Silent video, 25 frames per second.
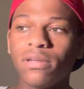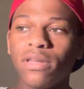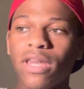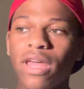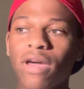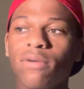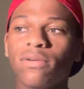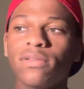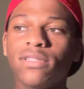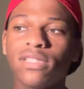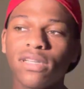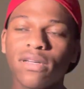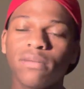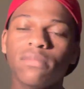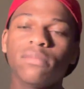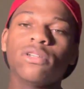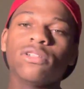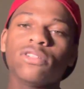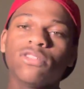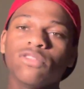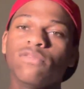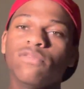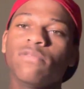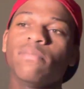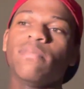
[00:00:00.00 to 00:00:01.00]
They would tell me the
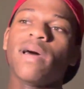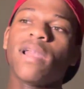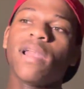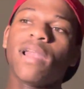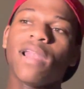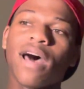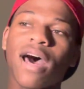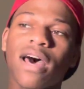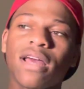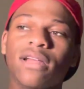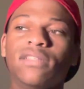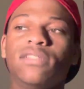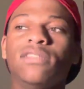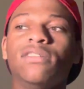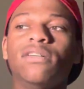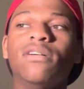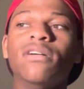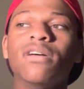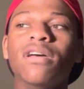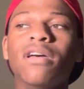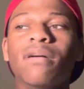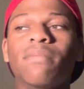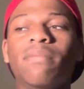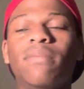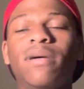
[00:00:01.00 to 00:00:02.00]
truth about a lot of stuff,
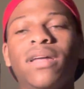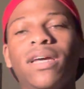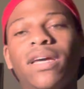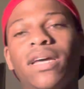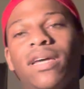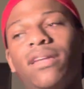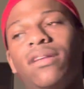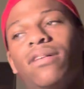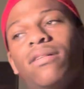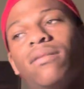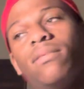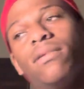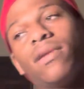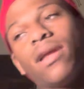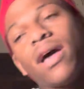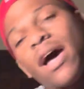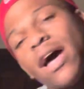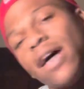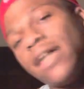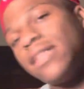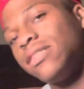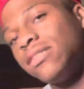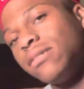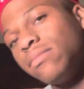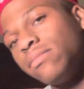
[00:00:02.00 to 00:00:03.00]
but end up
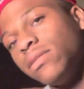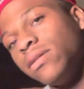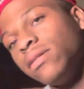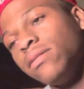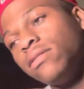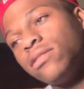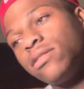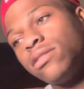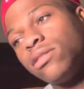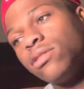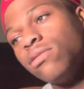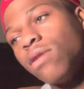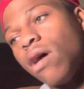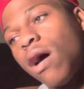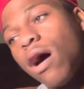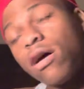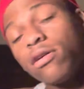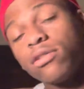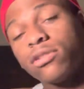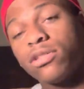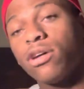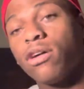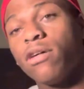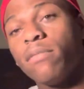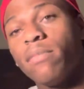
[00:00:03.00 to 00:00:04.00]
lying to me
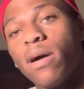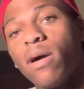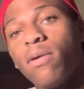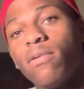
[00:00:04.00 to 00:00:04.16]
also about